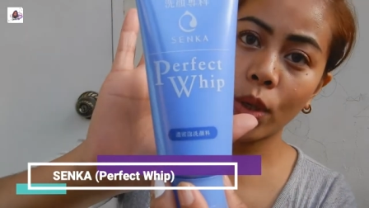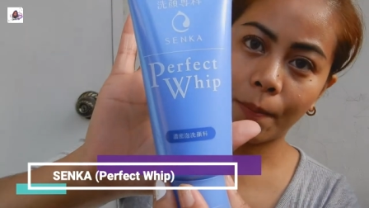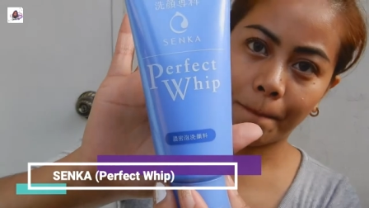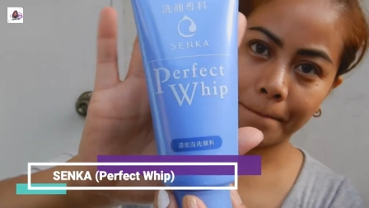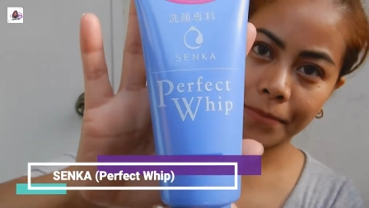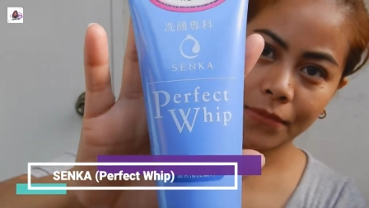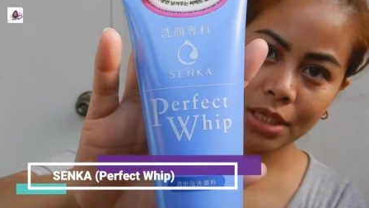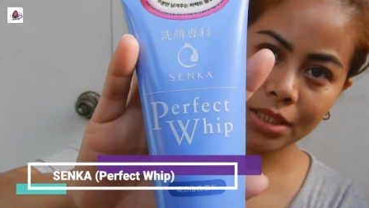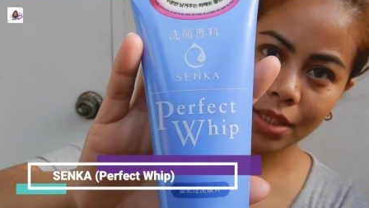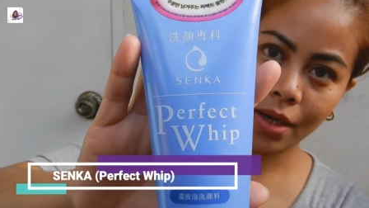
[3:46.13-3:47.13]
whip
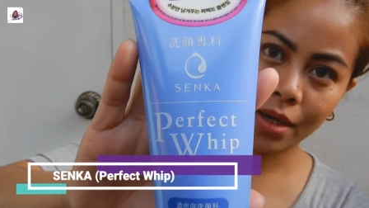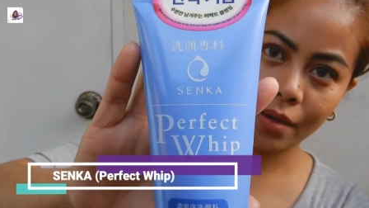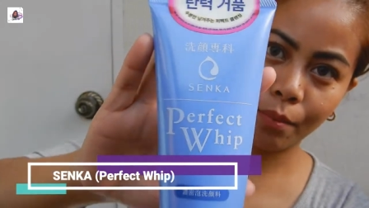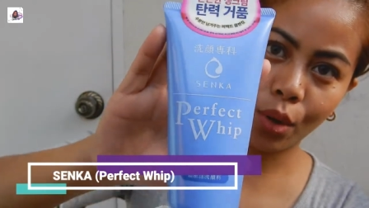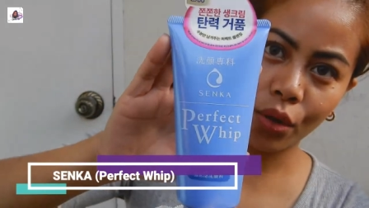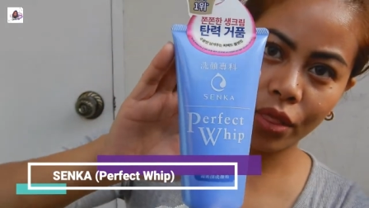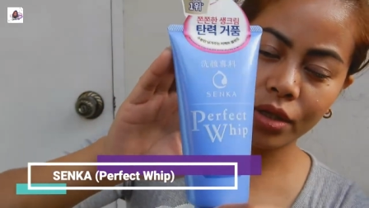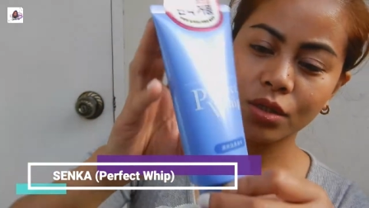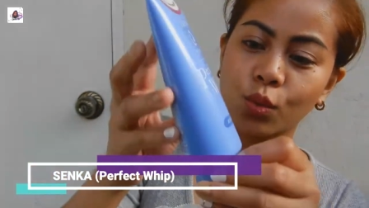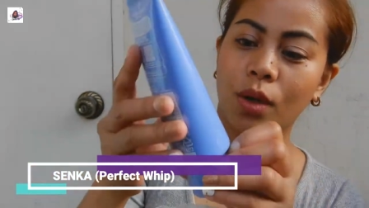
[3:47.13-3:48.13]
because I bought
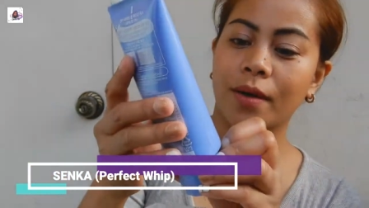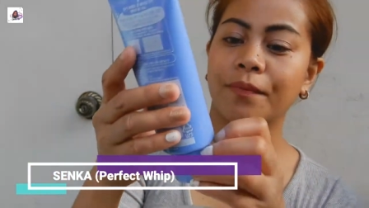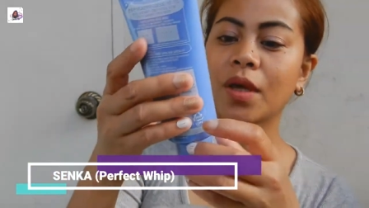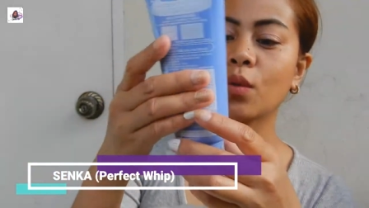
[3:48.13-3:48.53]
this one